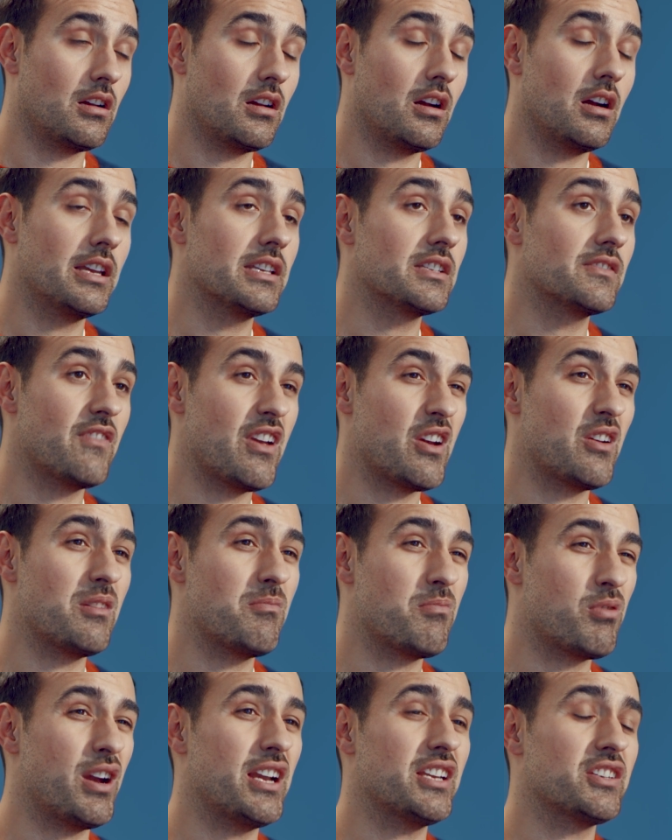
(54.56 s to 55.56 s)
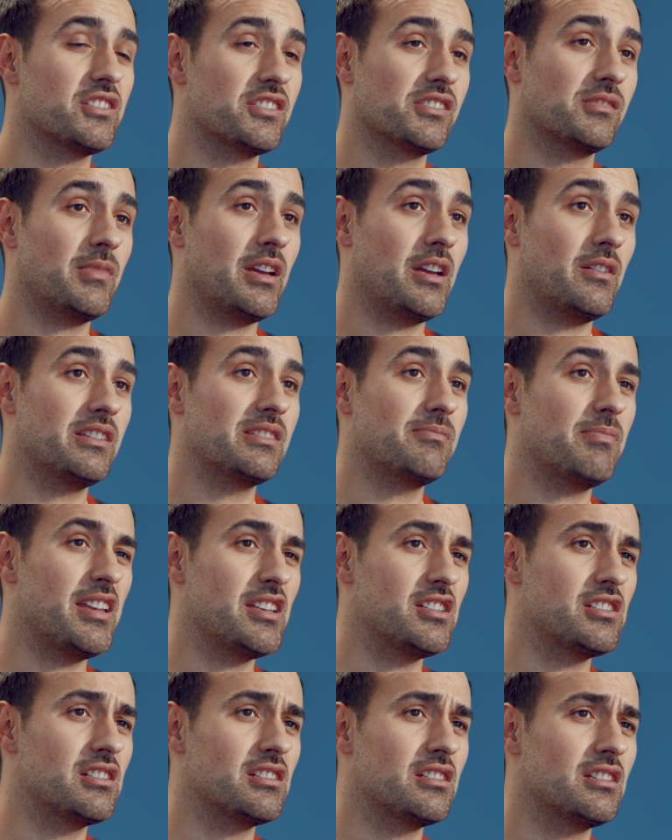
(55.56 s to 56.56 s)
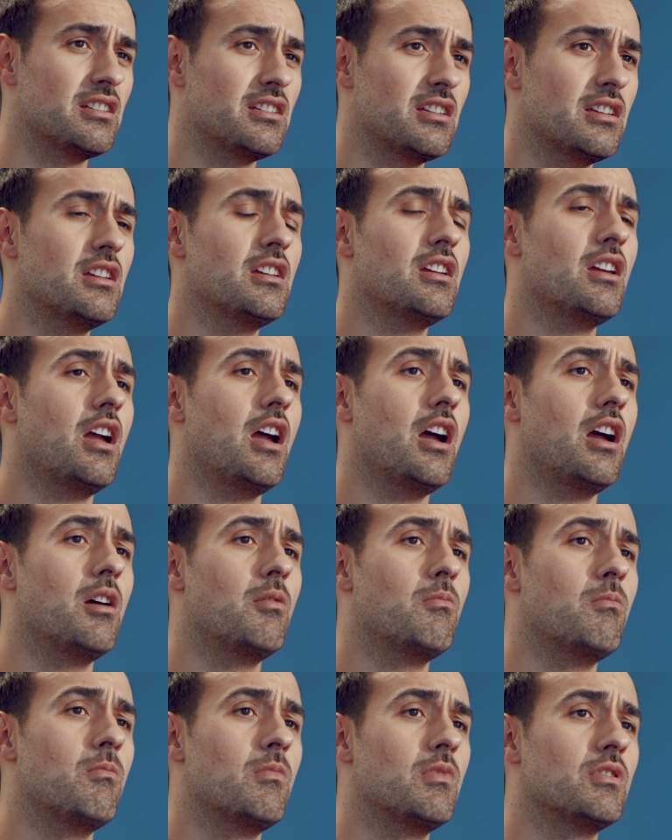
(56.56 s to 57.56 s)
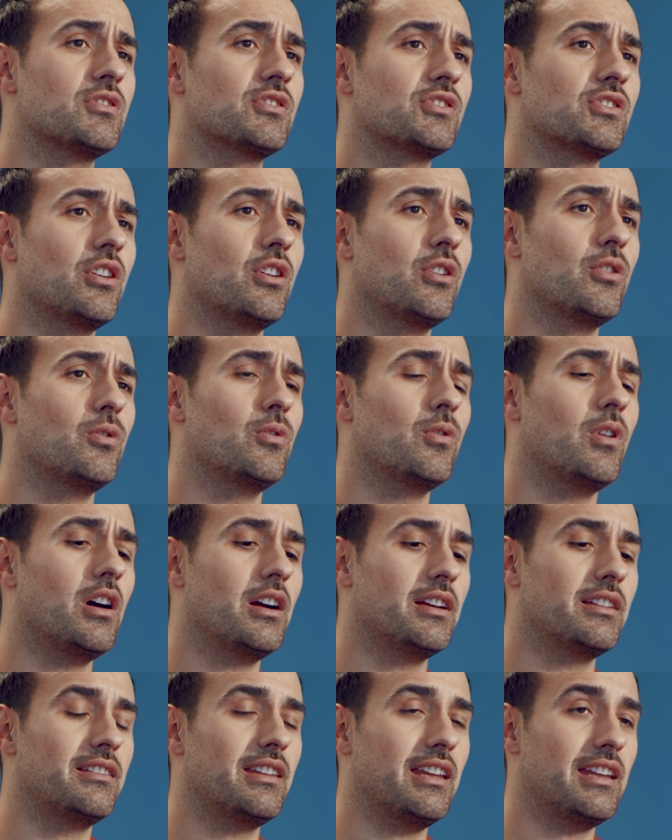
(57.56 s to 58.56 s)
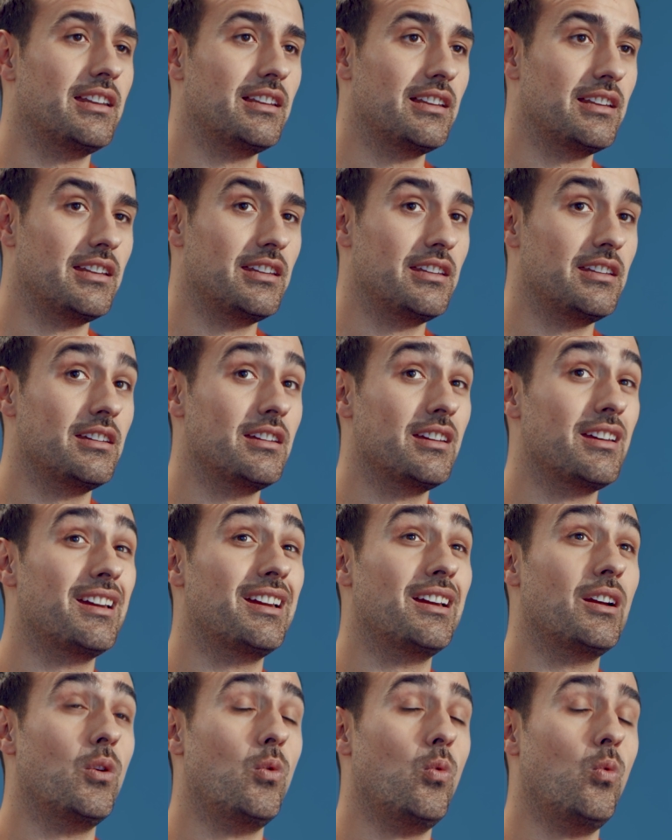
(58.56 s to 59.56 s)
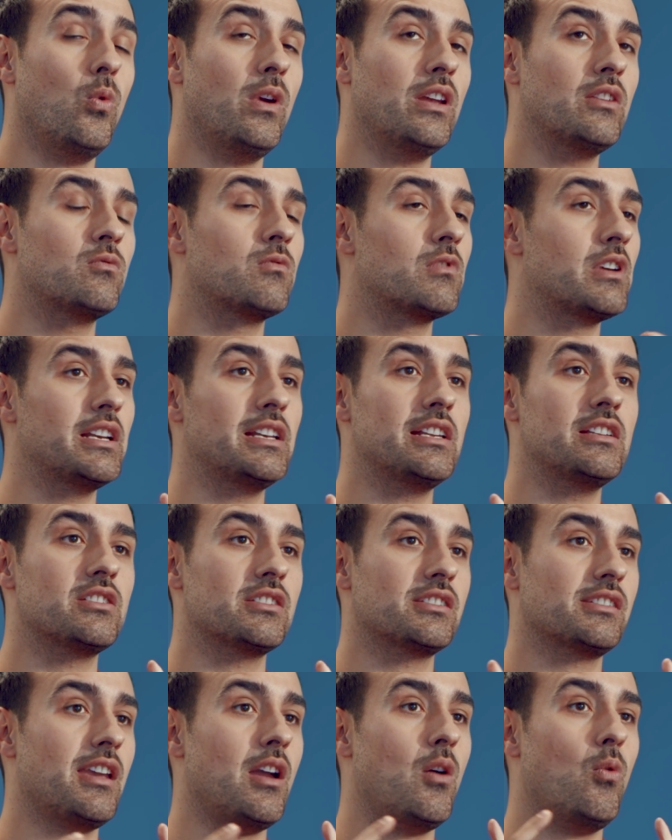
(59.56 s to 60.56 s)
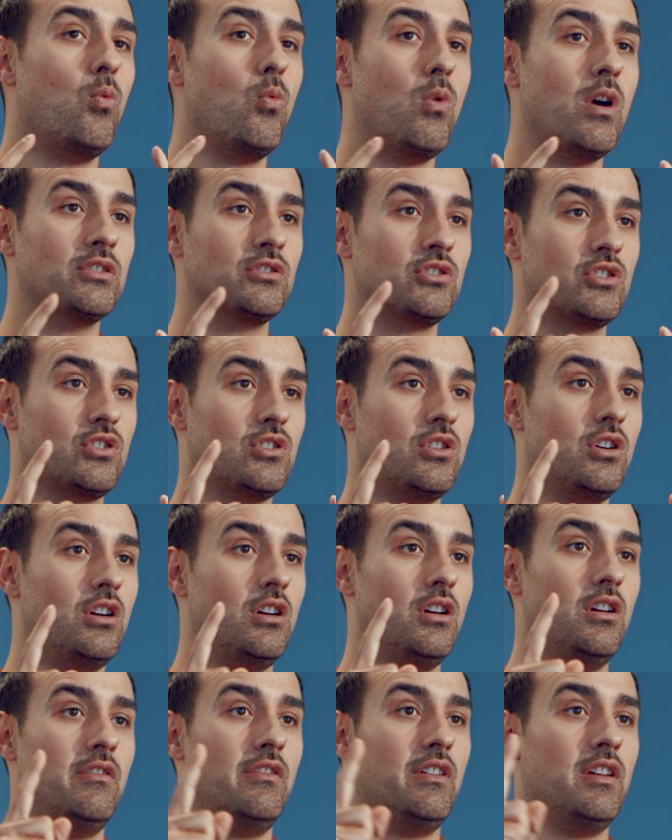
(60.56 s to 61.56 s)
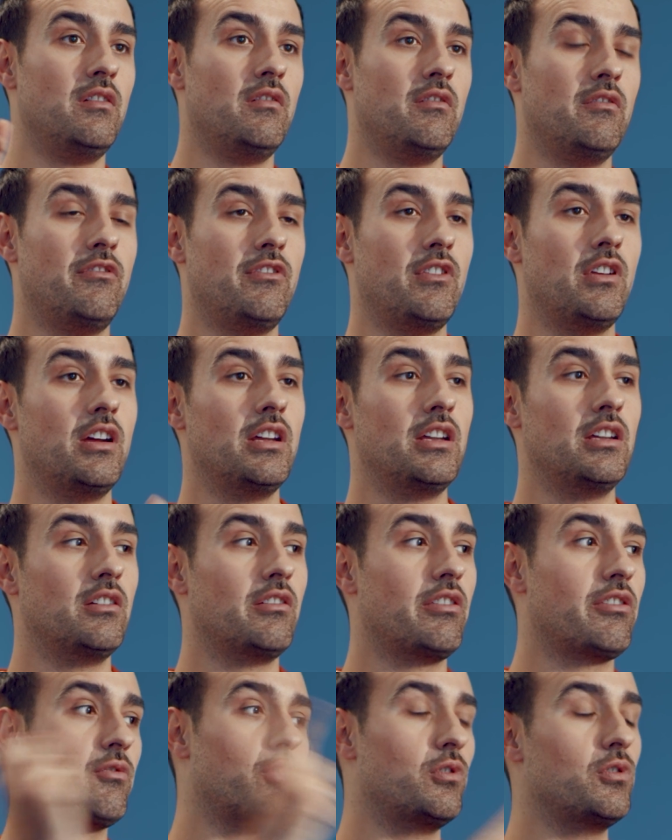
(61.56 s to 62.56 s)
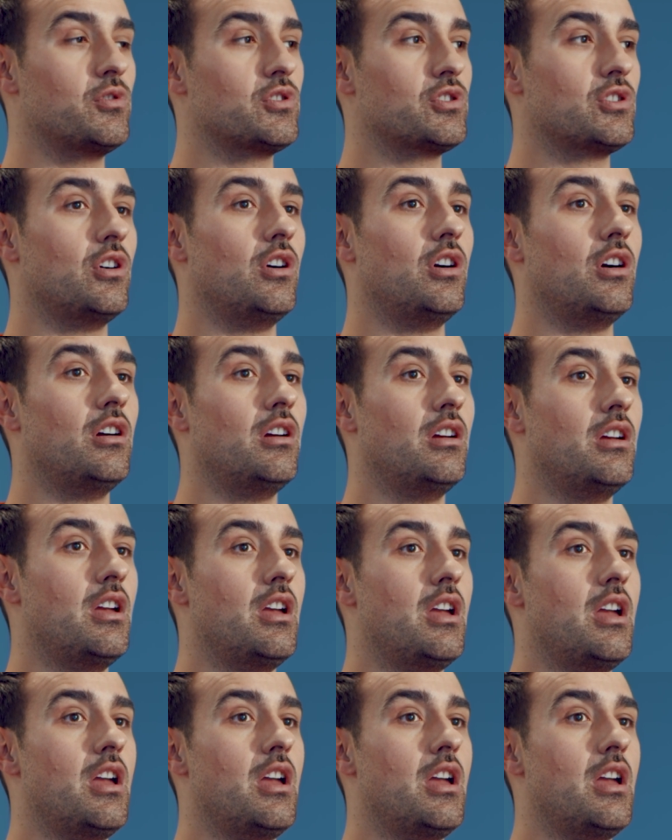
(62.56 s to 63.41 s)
guy is very precious about his pigeon. So ideally, we'd really just get one shot of it flying through shot,